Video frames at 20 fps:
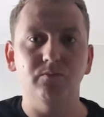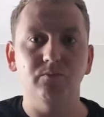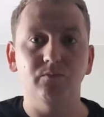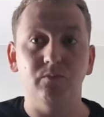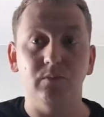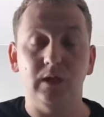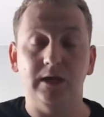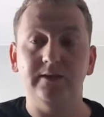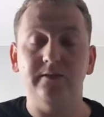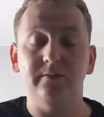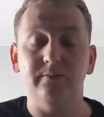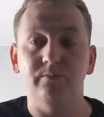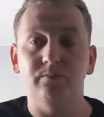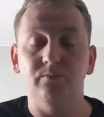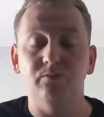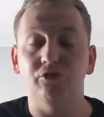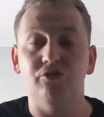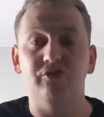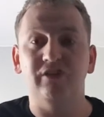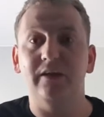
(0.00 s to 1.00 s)
like
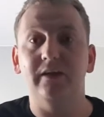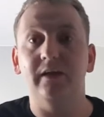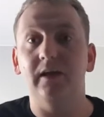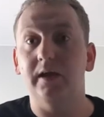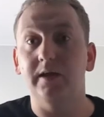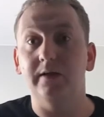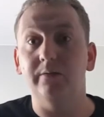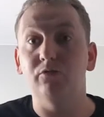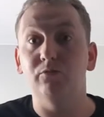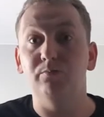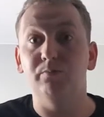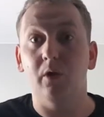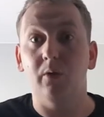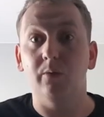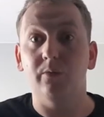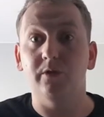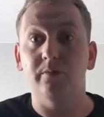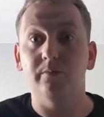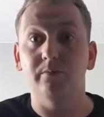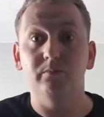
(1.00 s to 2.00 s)
just sounded like it was
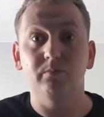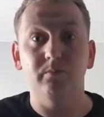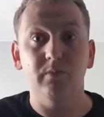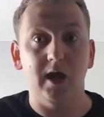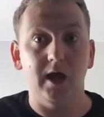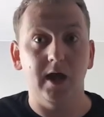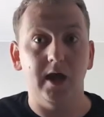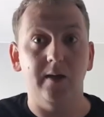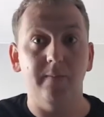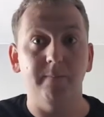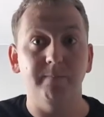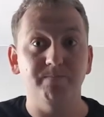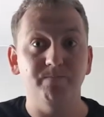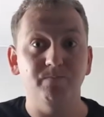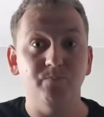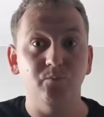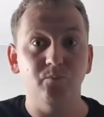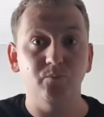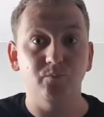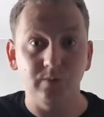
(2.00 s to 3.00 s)
broken.
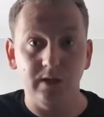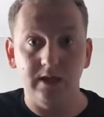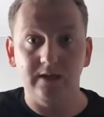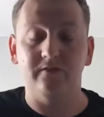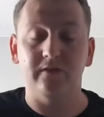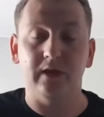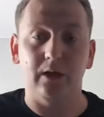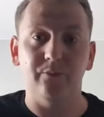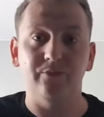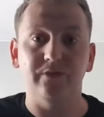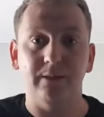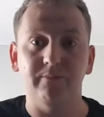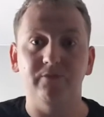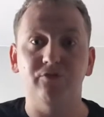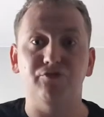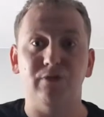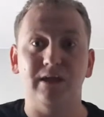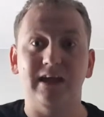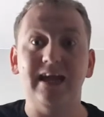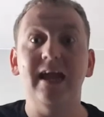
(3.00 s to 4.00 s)
I'll
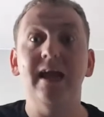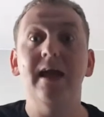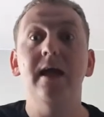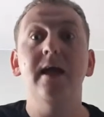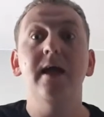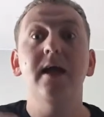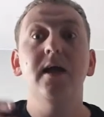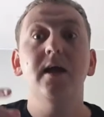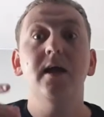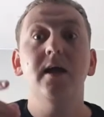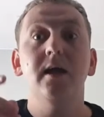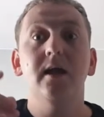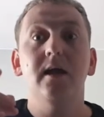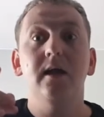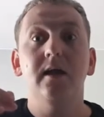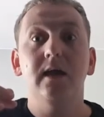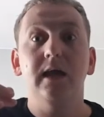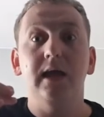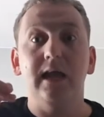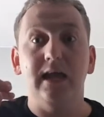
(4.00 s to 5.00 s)
demonstrate
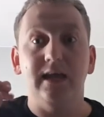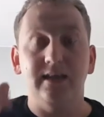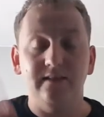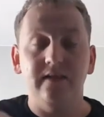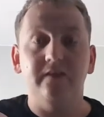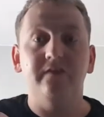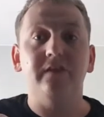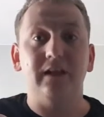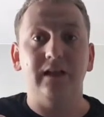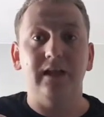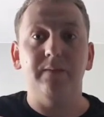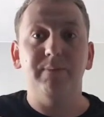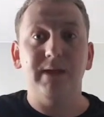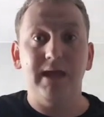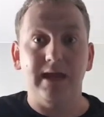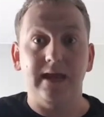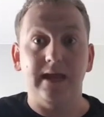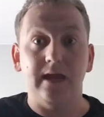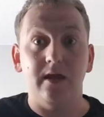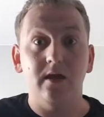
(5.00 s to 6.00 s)
in this clip
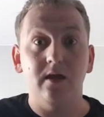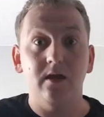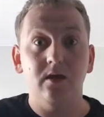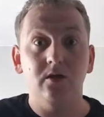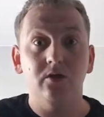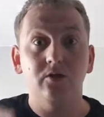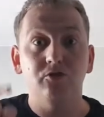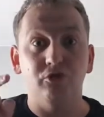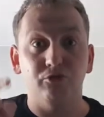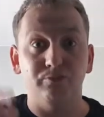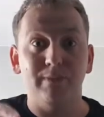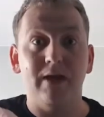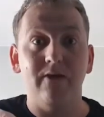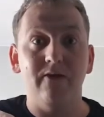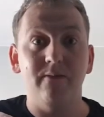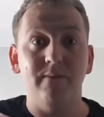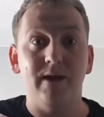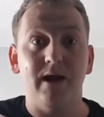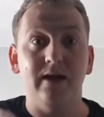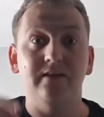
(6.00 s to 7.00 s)
here. Just bear
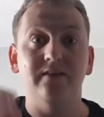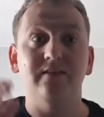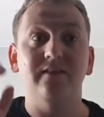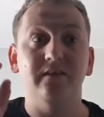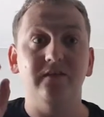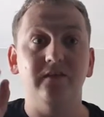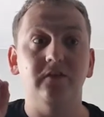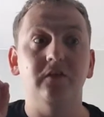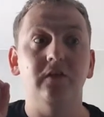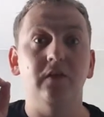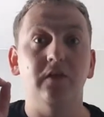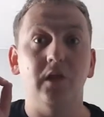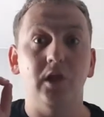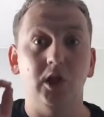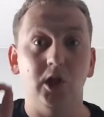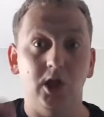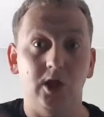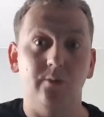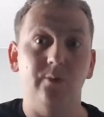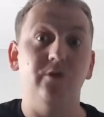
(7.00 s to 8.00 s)
in mind this is at the
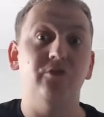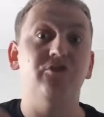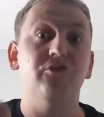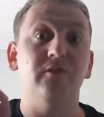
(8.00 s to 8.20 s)
lowest